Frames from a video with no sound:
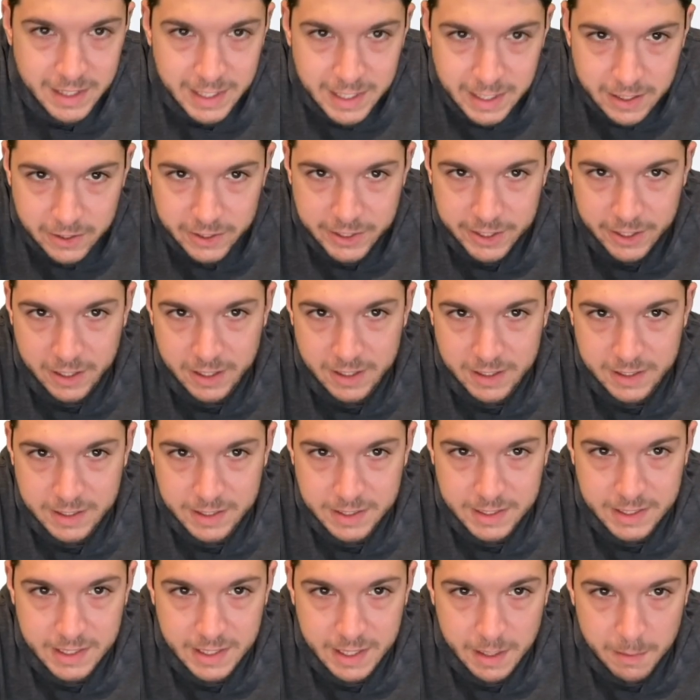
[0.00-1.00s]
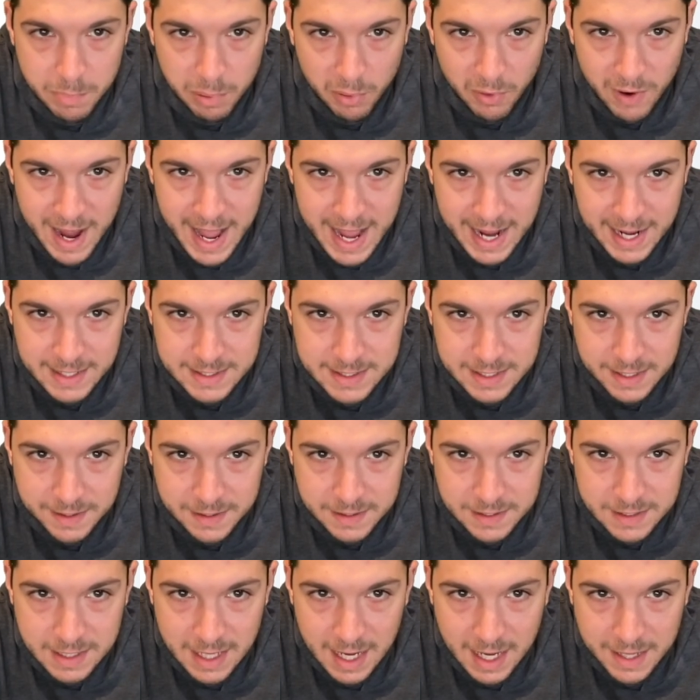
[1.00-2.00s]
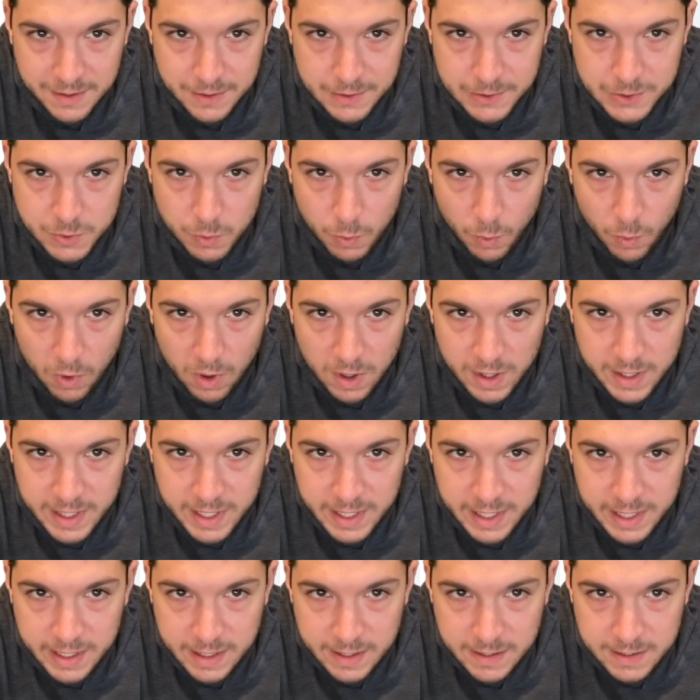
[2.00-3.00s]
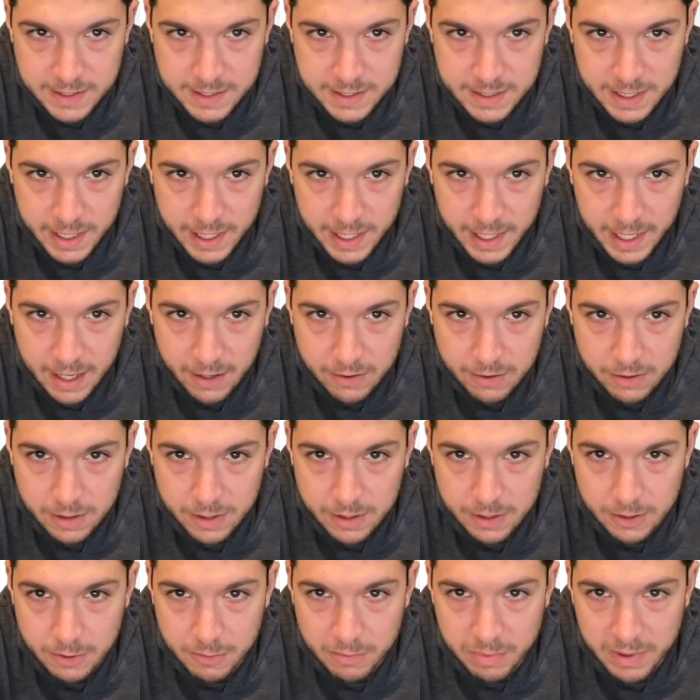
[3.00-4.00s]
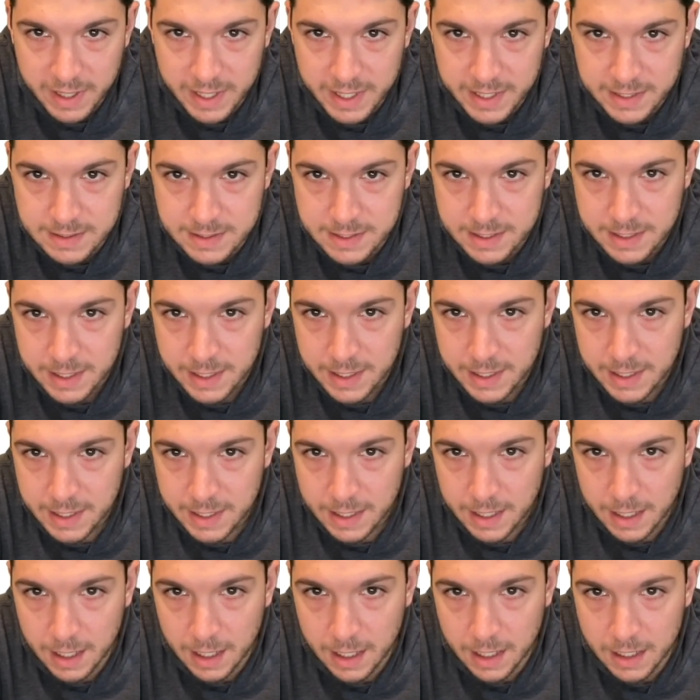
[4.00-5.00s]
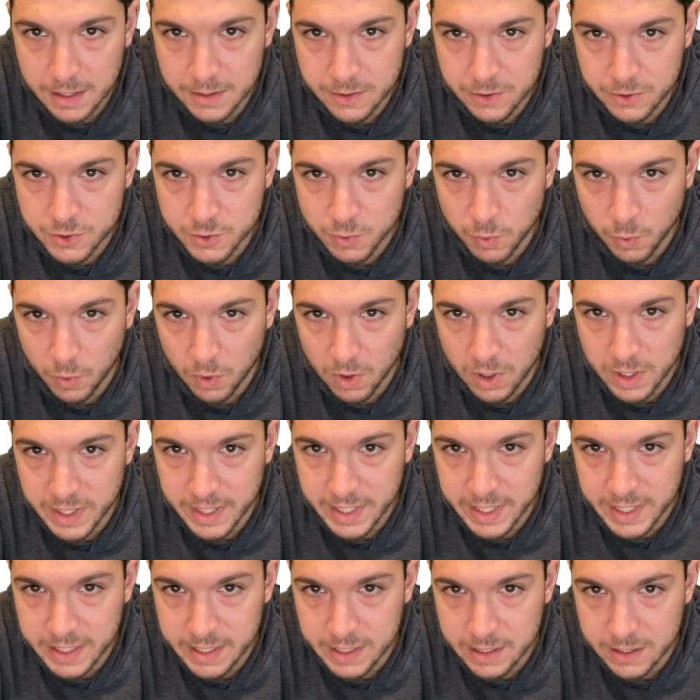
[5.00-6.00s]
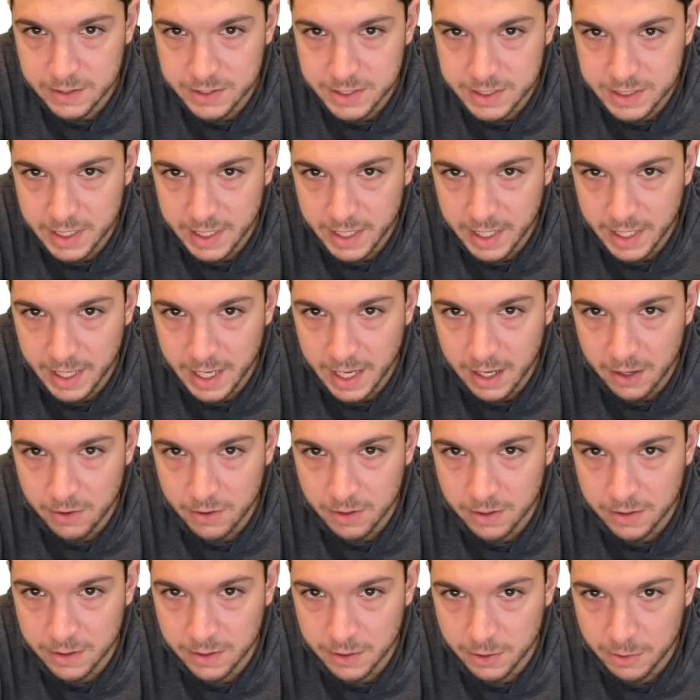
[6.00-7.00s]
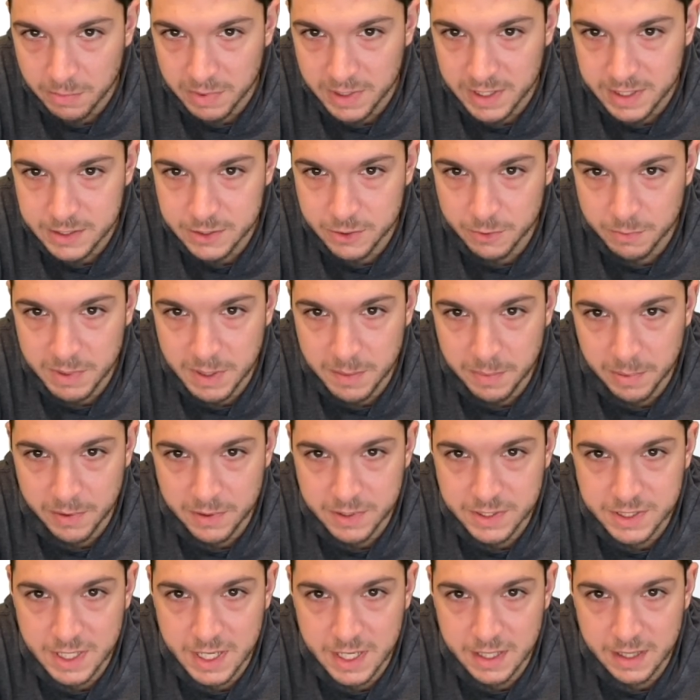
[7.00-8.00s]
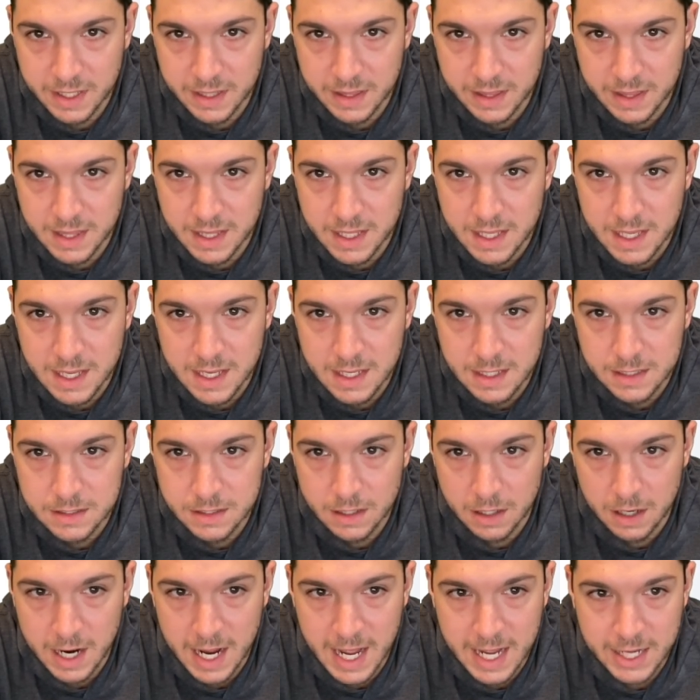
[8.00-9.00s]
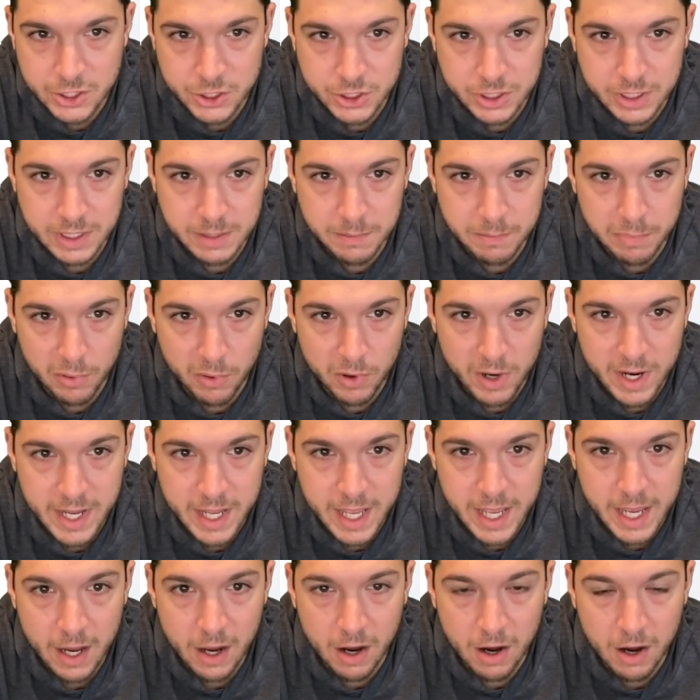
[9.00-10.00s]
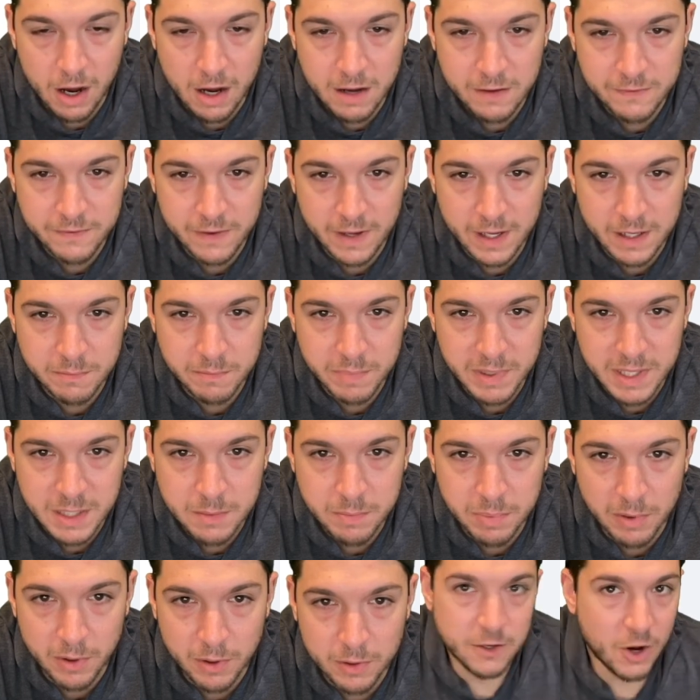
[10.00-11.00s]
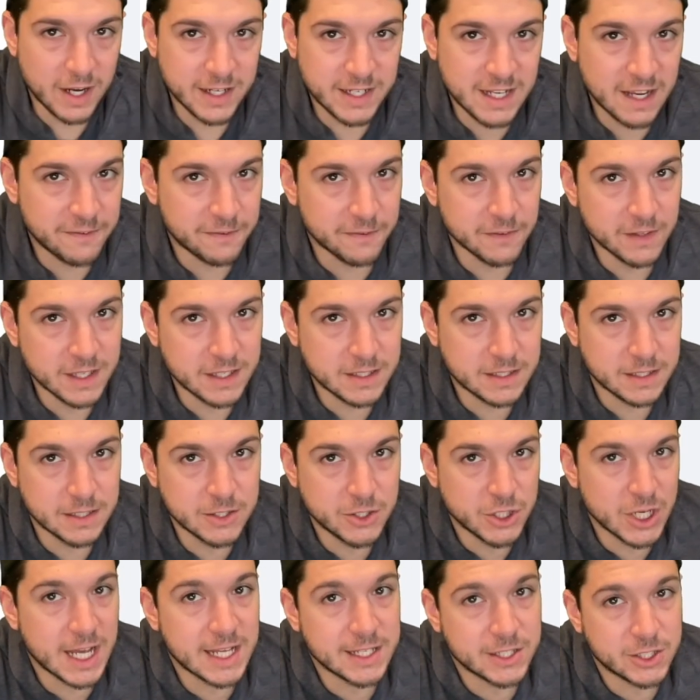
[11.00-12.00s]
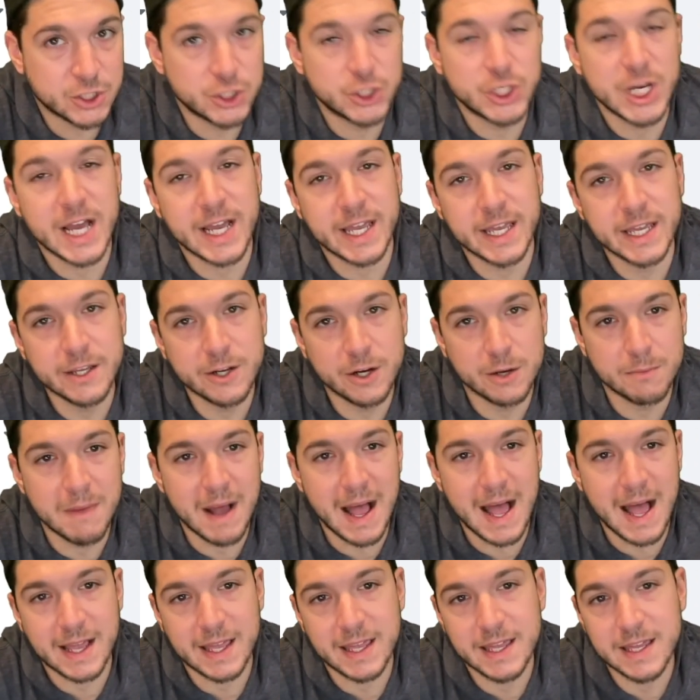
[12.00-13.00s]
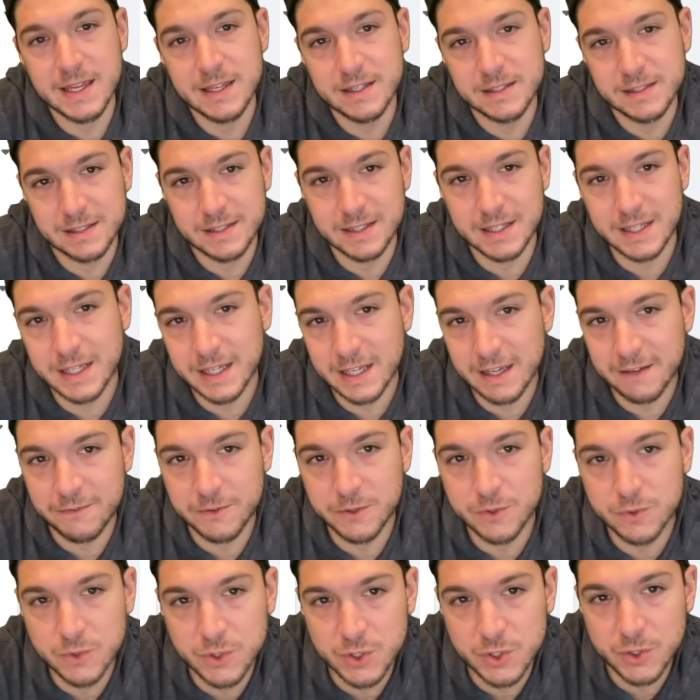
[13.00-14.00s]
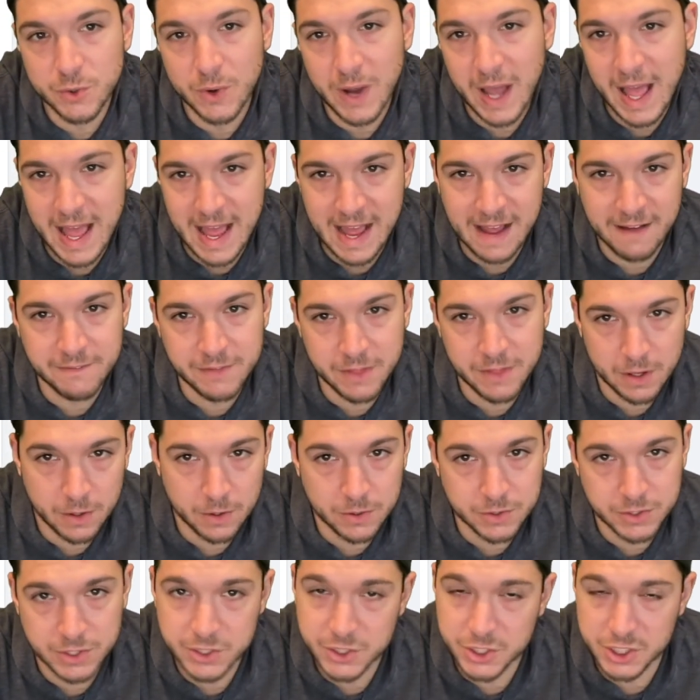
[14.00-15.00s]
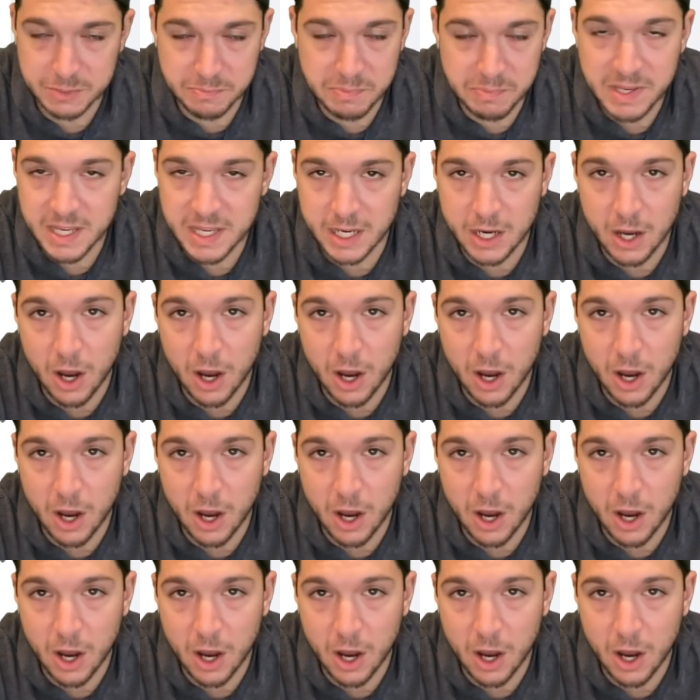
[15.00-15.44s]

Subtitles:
here you're going to see the brackets on the side. There's one here sticking out a little bit, and there's one here sticking out a little bit. So people are saying that these are actually breaking off on people. You know, I definitely suggest checking your Mach E, seeing if you do have those, and just being